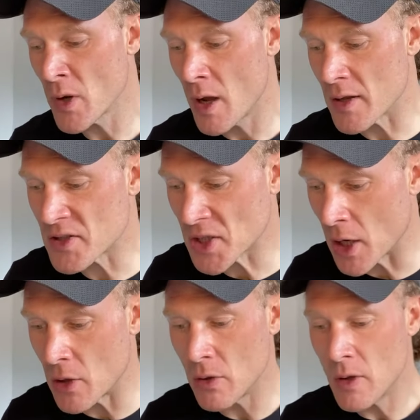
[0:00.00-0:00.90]
And
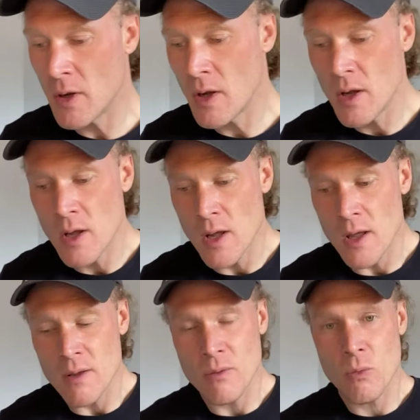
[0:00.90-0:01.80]
so,
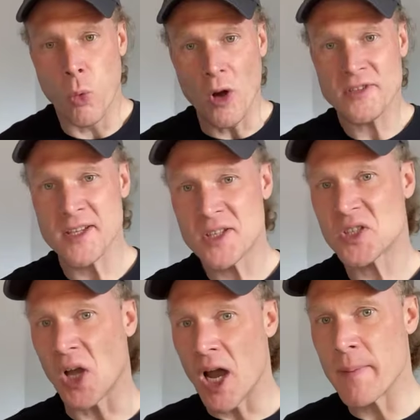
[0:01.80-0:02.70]
what did
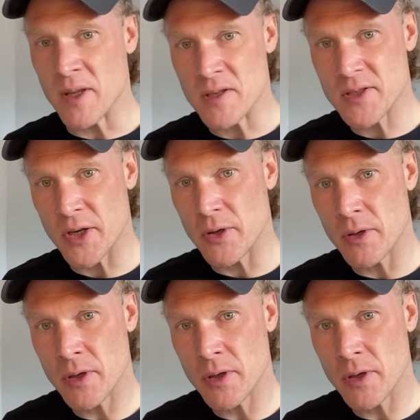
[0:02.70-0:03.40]
Simon do